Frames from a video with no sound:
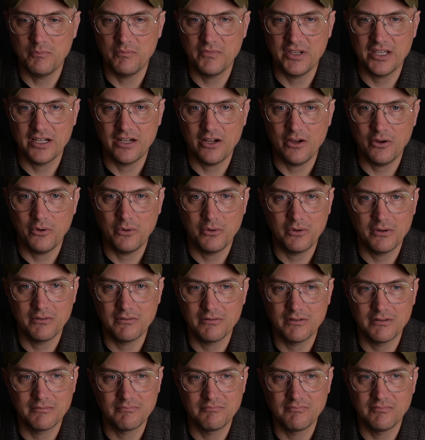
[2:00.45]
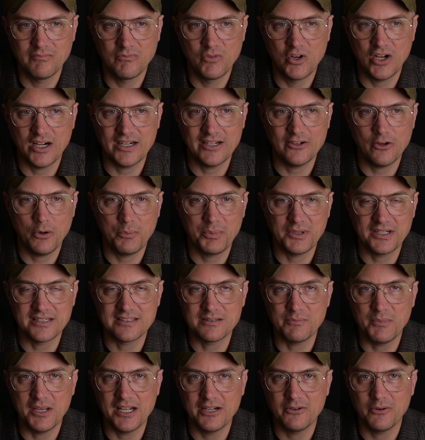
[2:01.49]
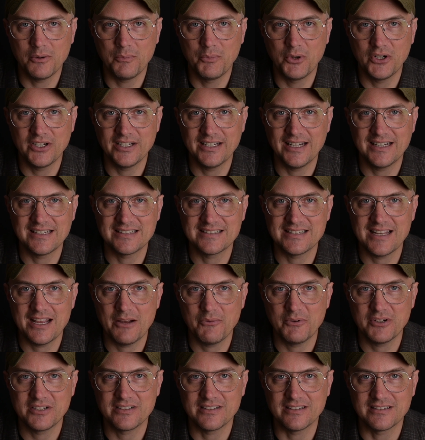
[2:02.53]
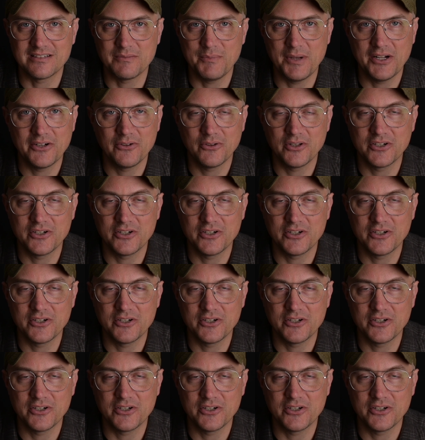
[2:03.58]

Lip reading: you know, cutting open a tomato and putting it on a sandwich, a tomato